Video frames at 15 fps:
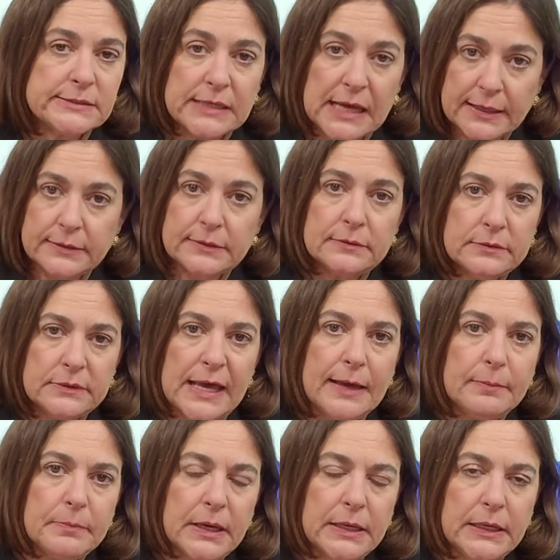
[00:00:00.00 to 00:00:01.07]
not that
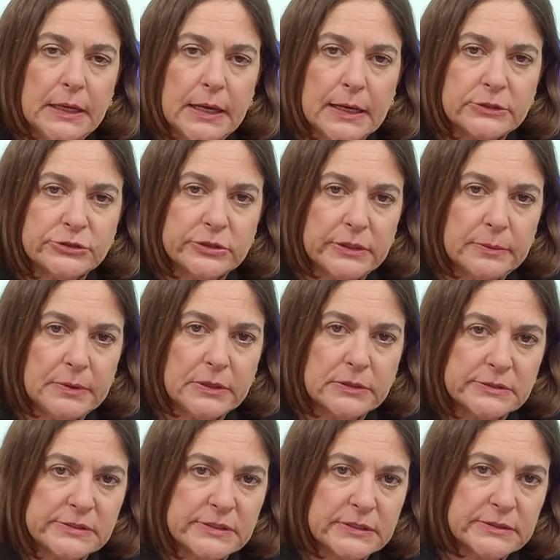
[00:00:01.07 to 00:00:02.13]
many actually,
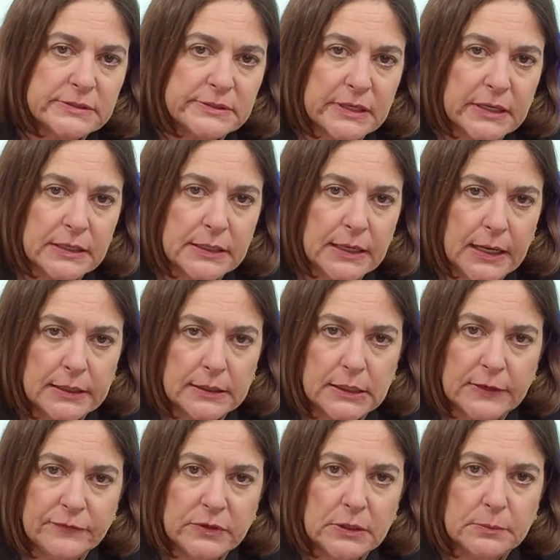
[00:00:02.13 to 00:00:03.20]
because since
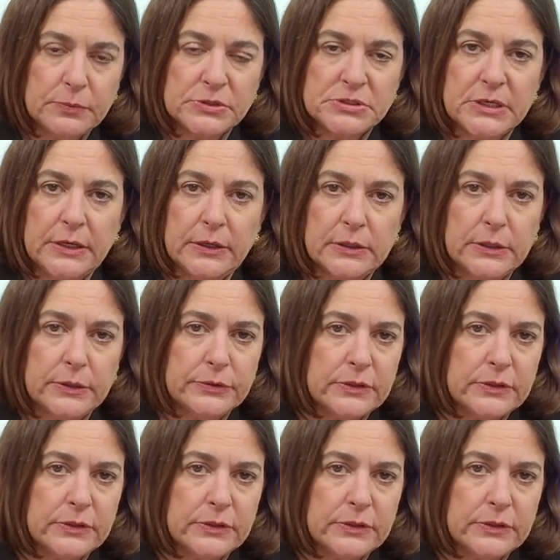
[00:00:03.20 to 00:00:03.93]
9/11 in particular,